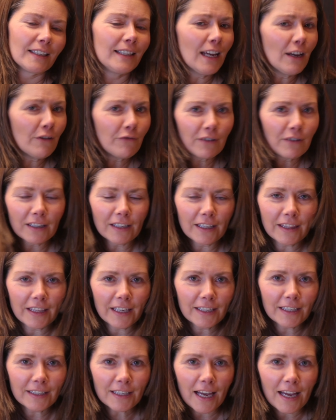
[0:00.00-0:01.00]
definitely
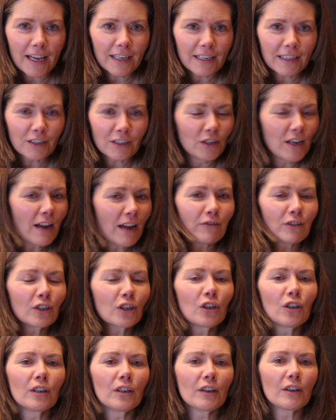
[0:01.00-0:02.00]
things I never
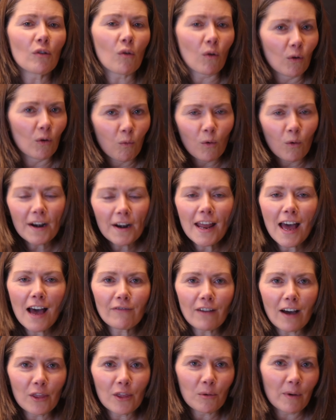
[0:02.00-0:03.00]
could or would have
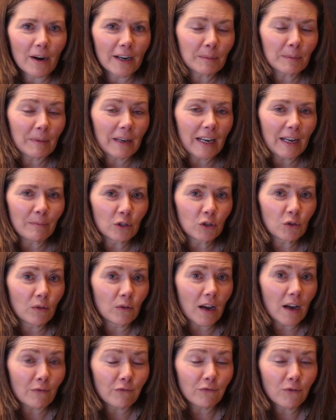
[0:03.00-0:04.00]
otherwise been able to
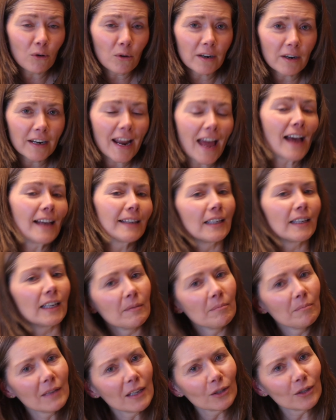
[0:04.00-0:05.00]
afford as a
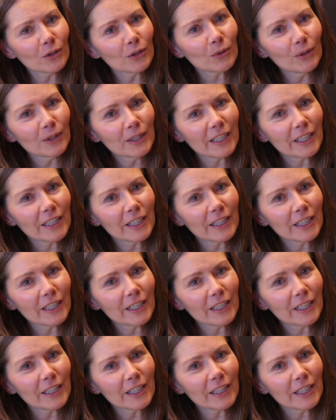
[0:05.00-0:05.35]
middle school